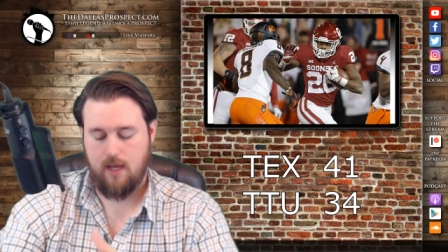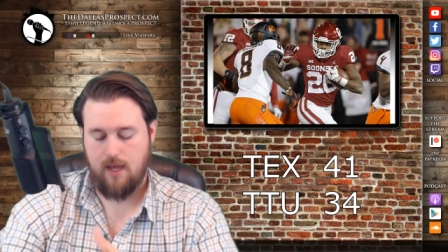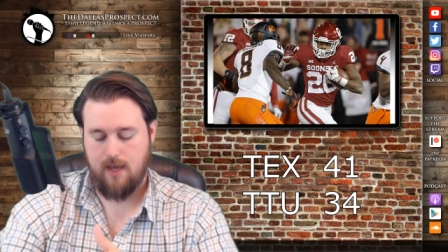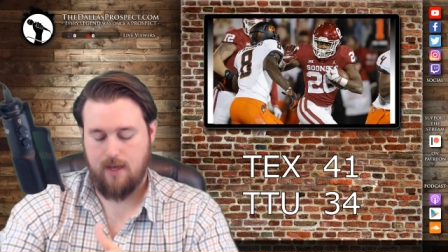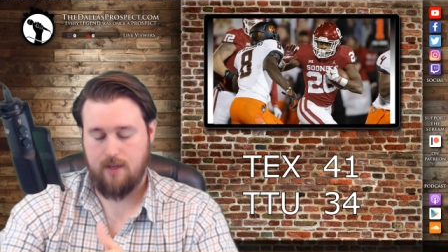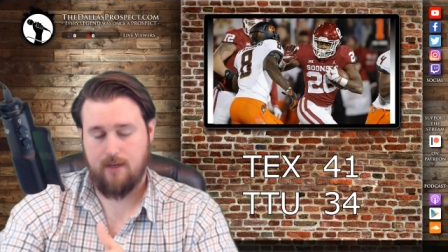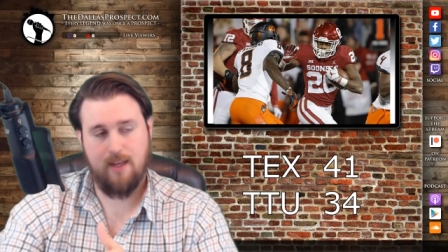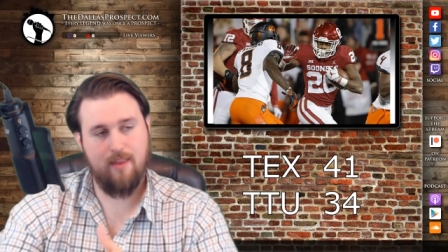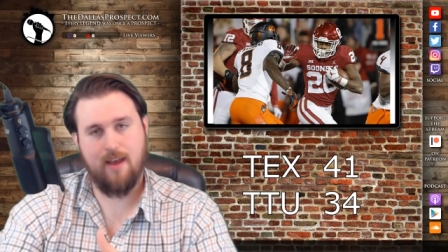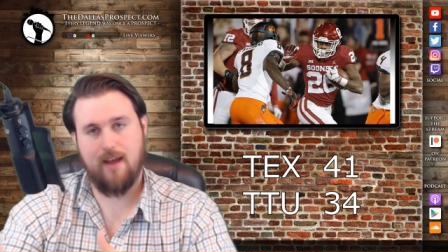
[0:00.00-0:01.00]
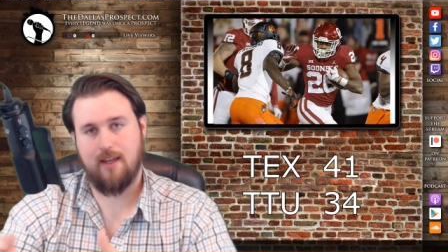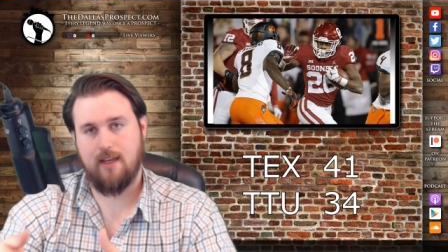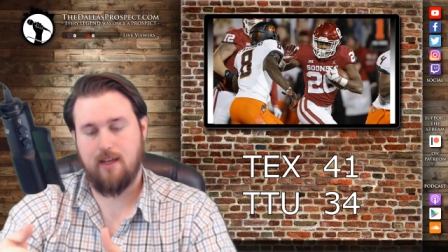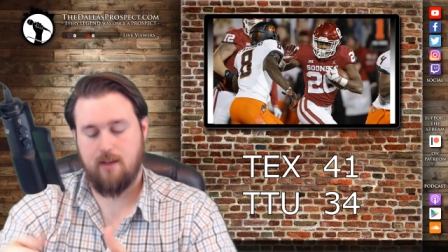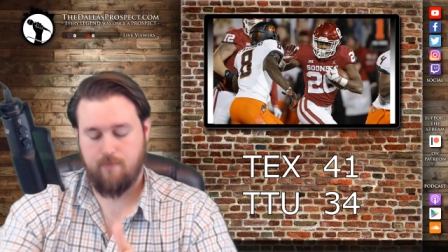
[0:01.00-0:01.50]
And in that
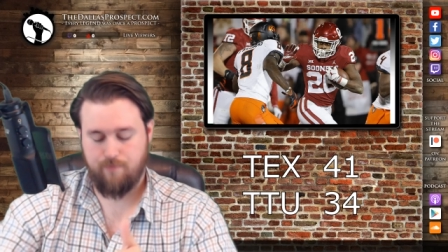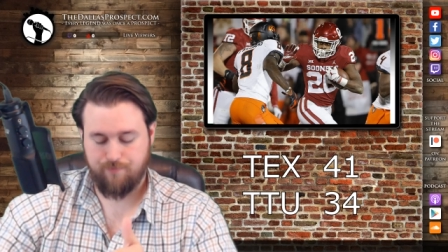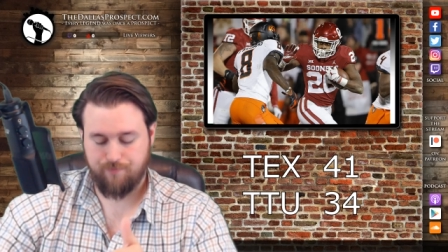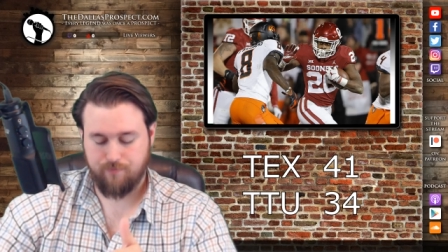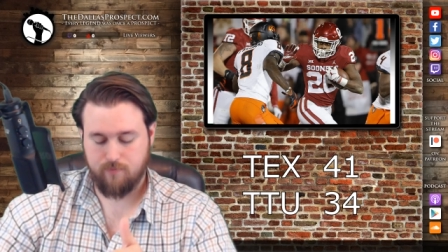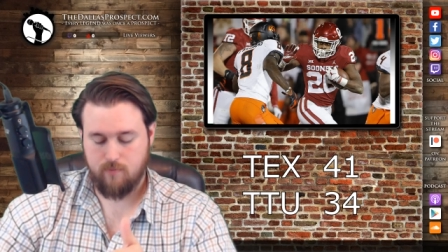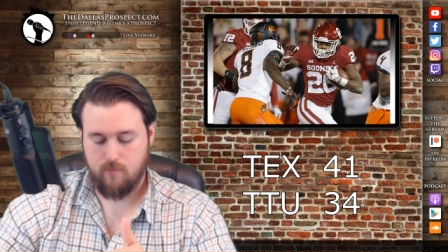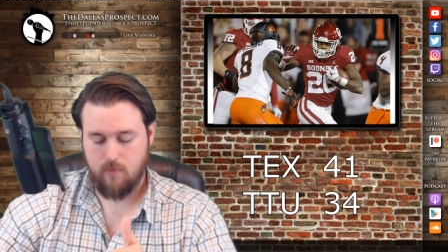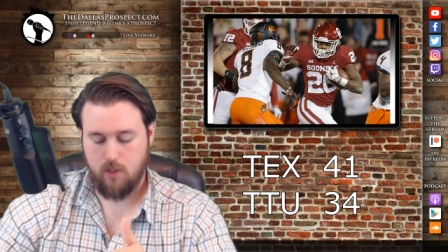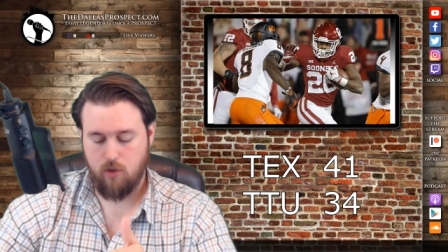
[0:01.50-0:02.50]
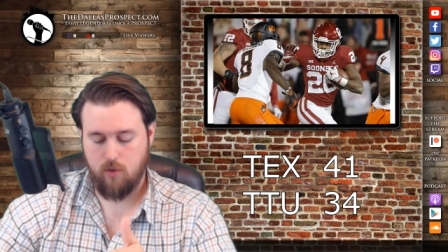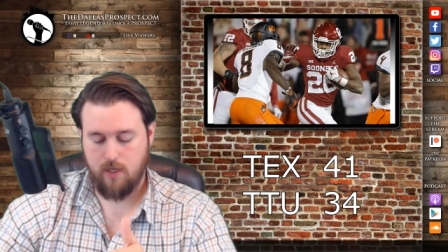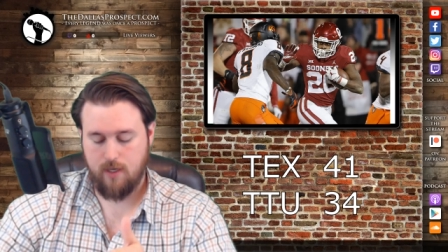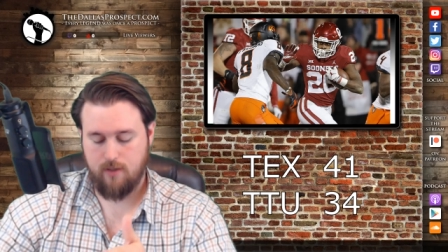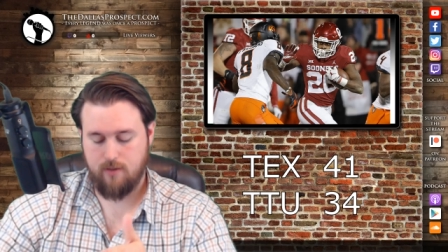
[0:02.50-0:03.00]
game, you
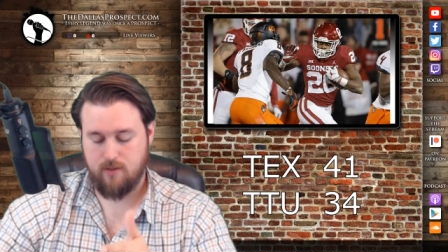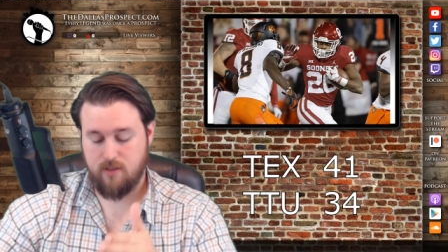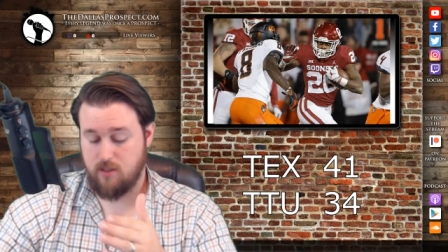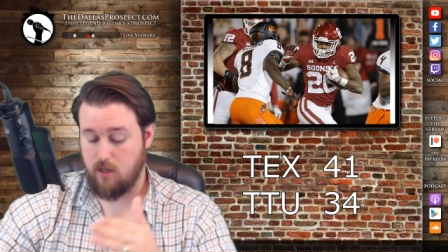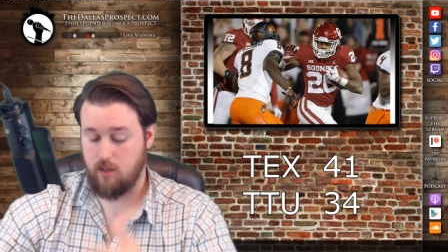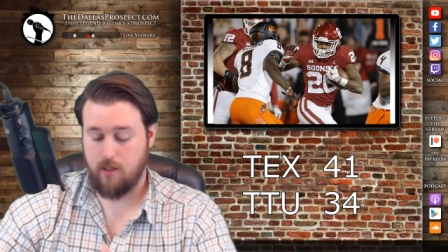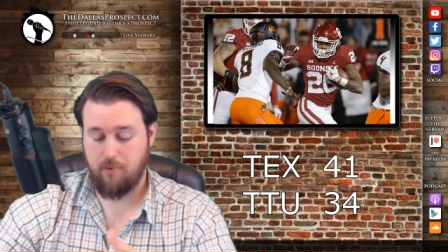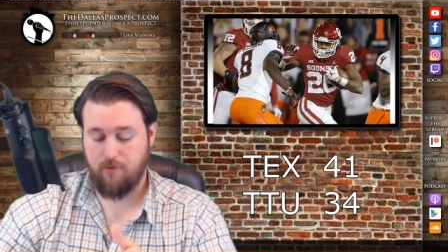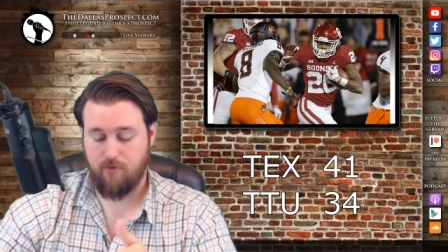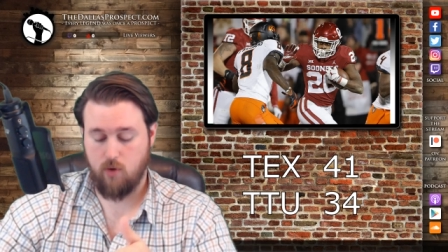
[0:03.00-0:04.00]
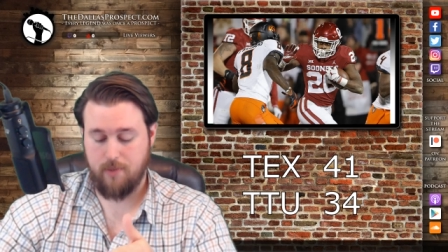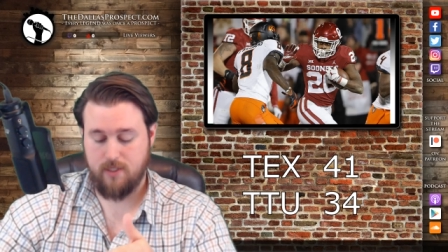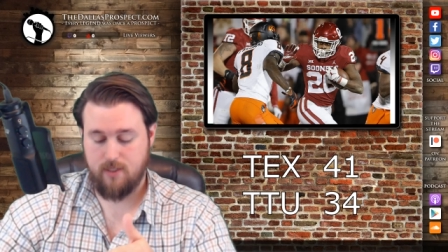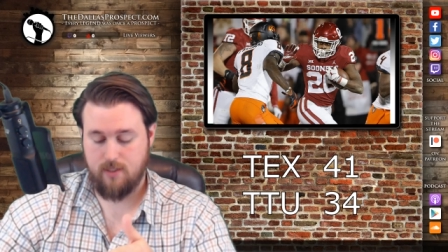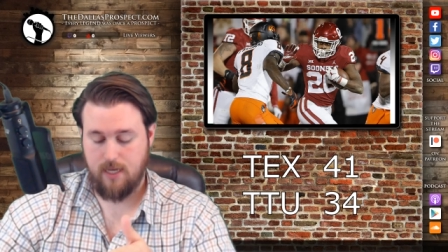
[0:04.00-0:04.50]
get solid
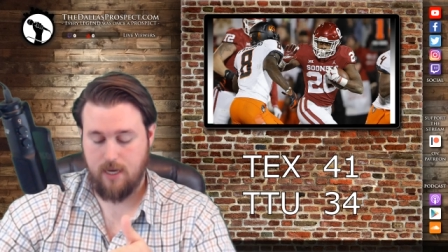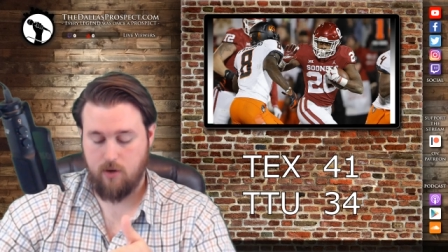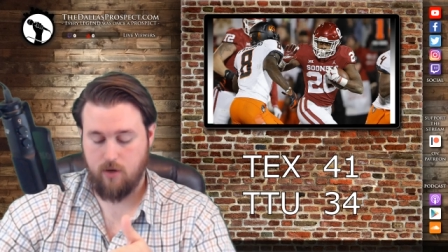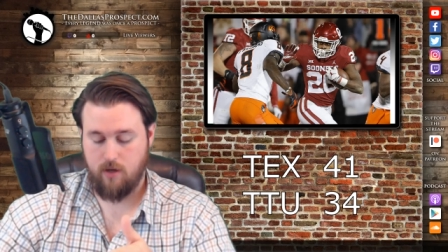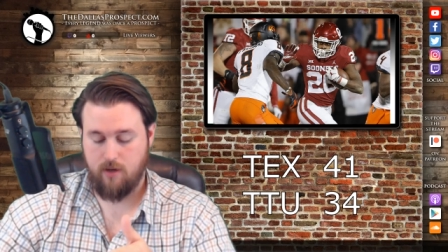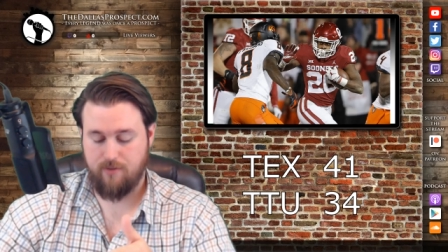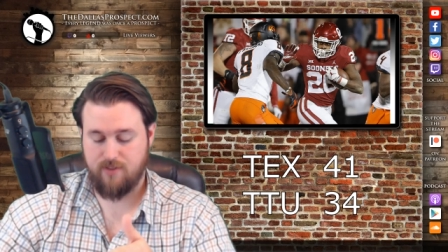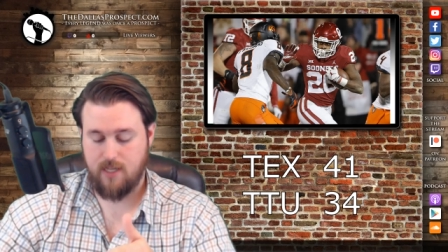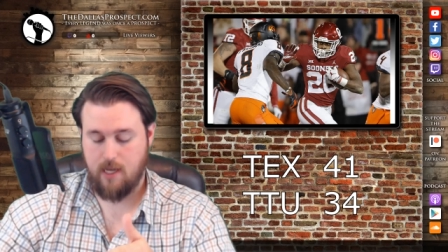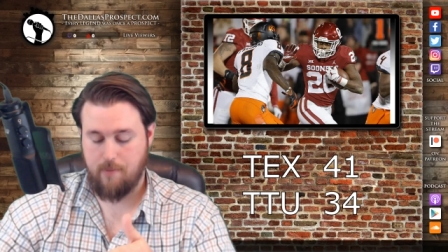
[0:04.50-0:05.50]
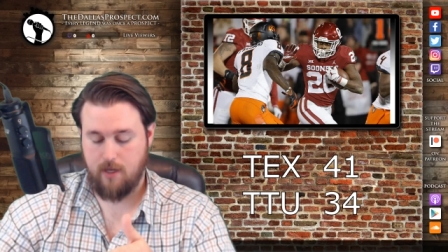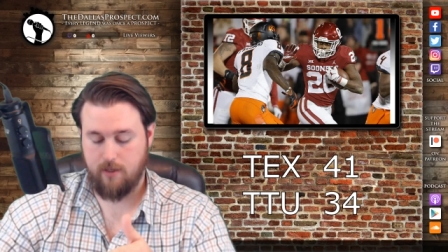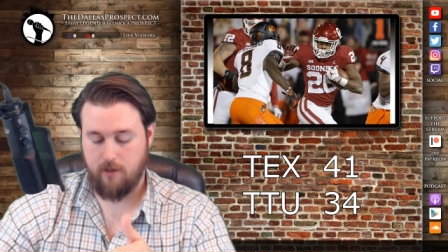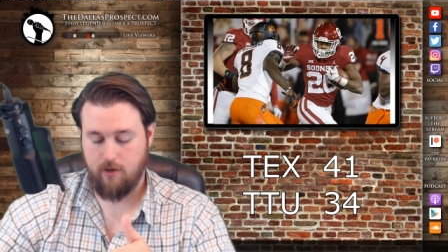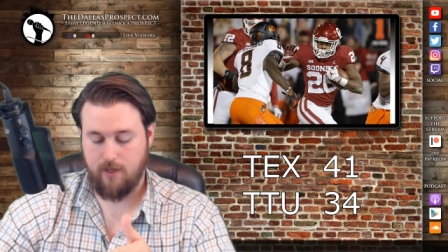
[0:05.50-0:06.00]
performances out of Sam
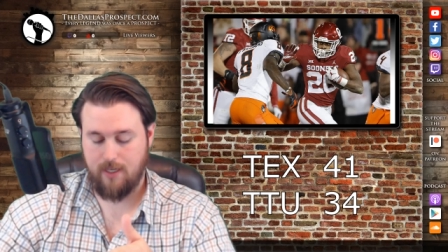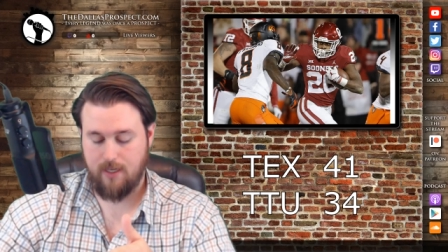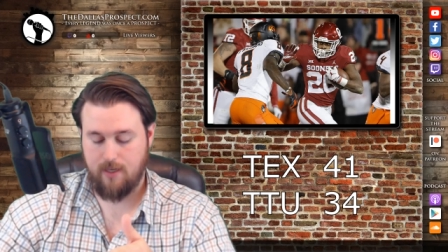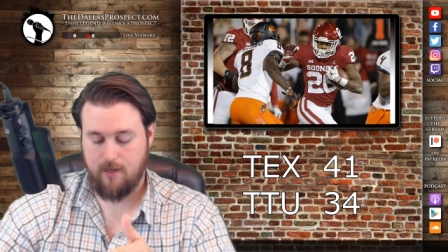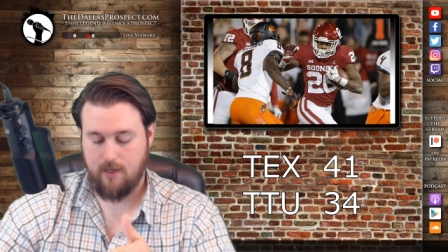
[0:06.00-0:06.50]
Ehlinger again.